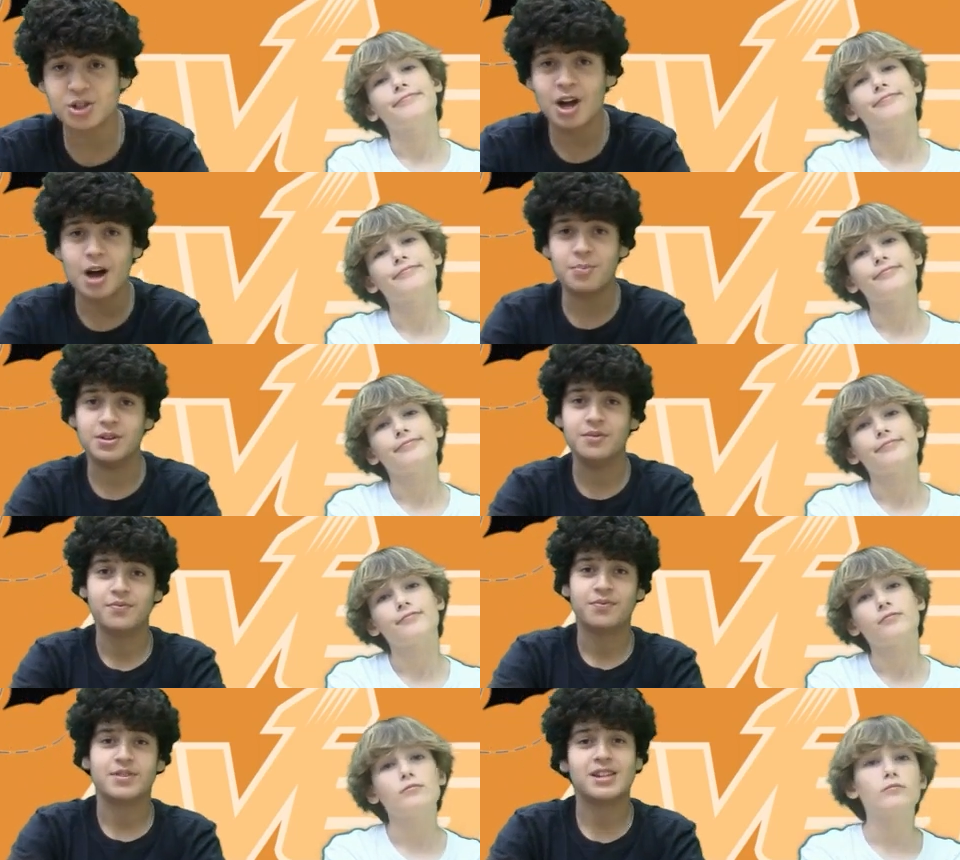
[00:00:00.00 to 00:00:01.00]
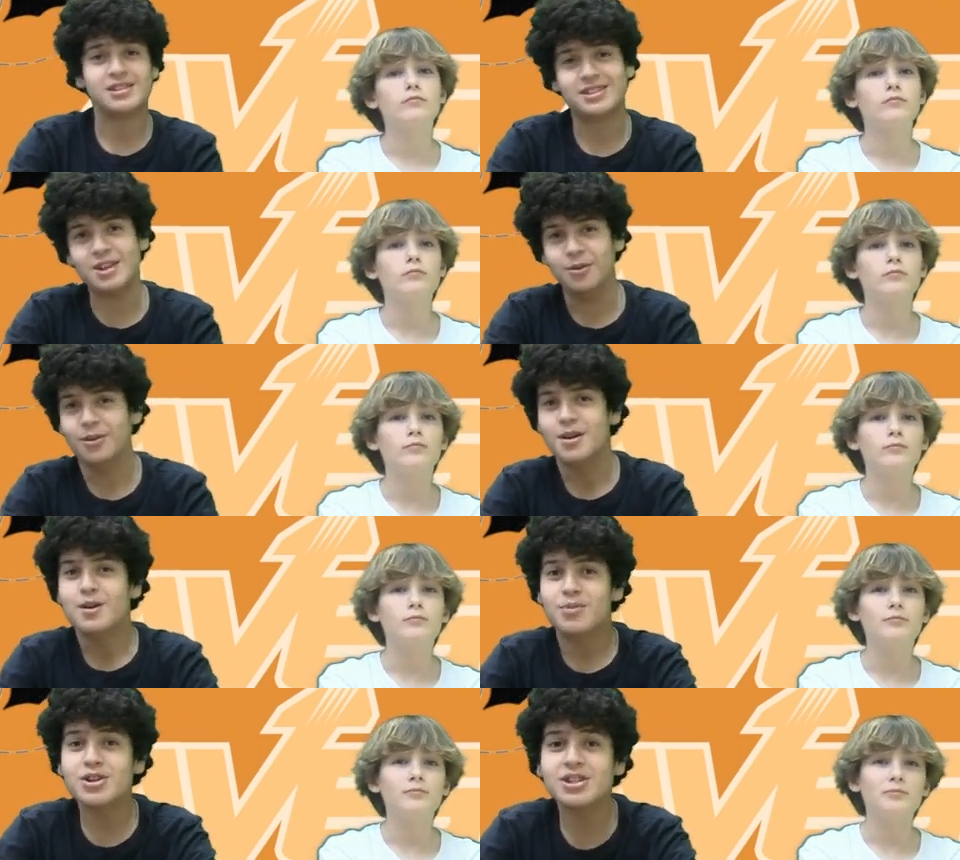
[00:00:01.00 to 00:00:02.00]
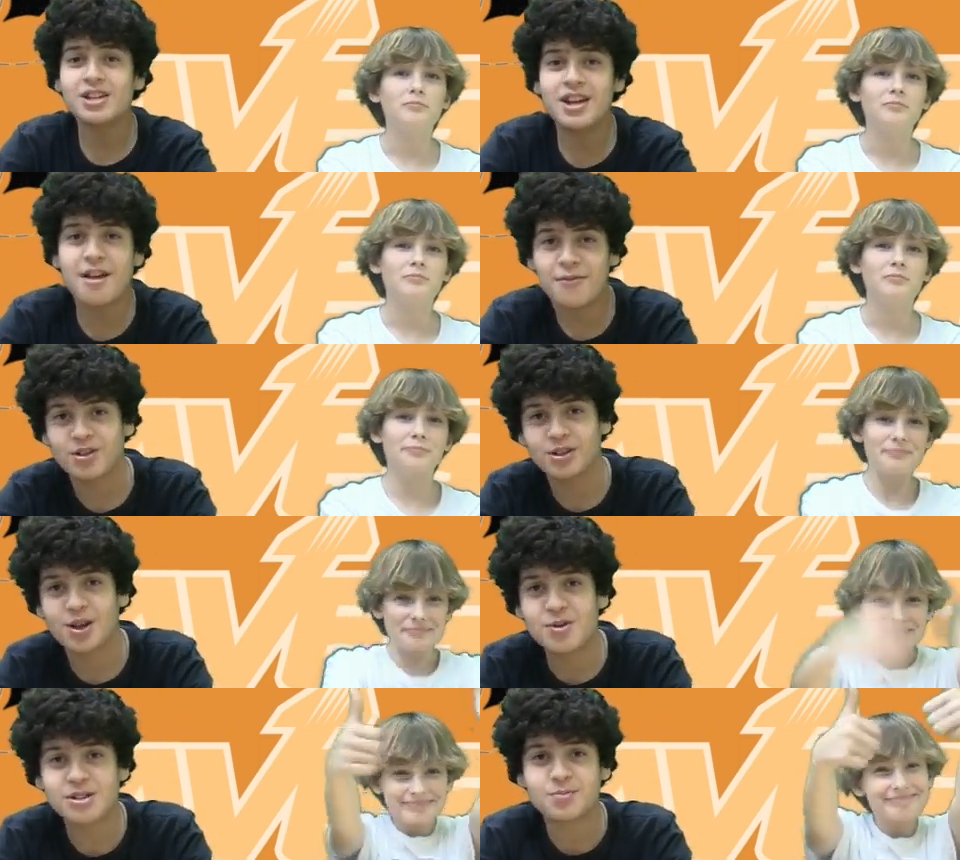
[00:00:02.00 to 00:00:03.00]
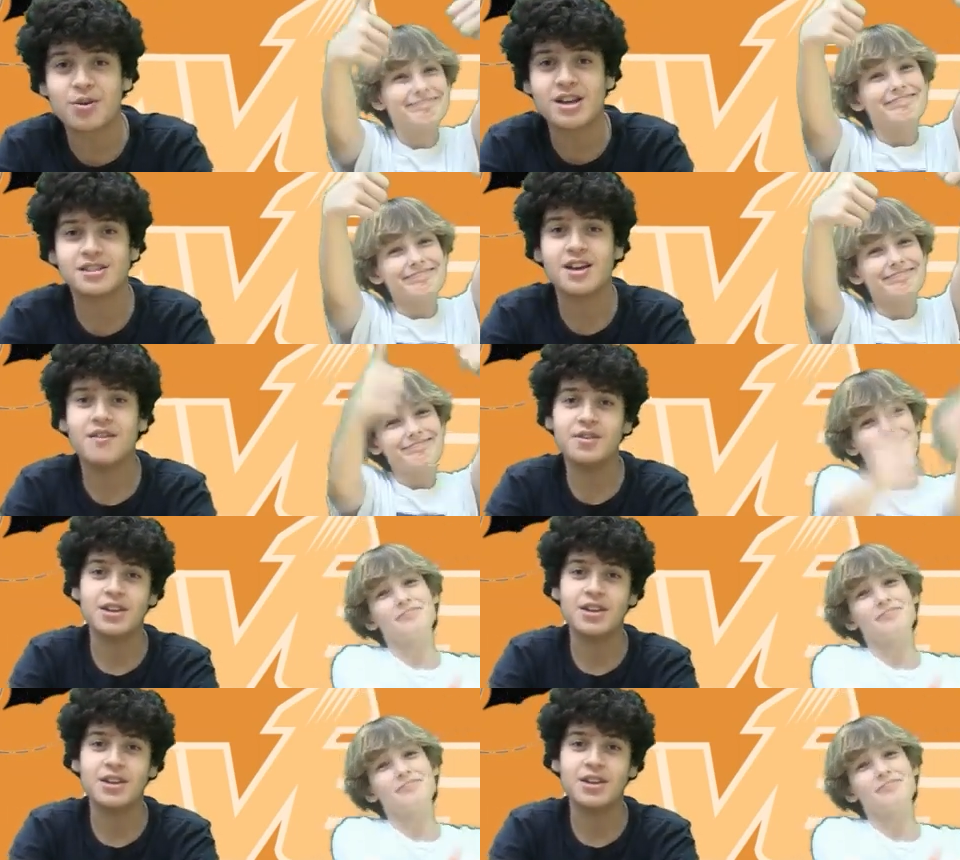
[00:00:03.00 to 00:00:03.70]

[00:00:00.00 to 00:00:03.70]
Speaker 1: a copy. That's a steal. Purchase today for the lowest price of the